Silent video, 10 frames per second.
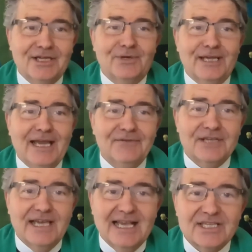we have
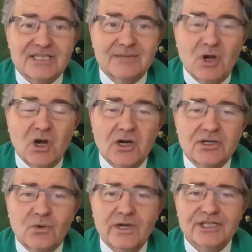to ask some hard
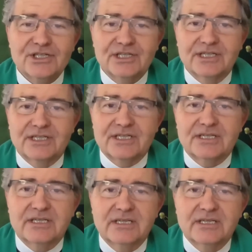questions.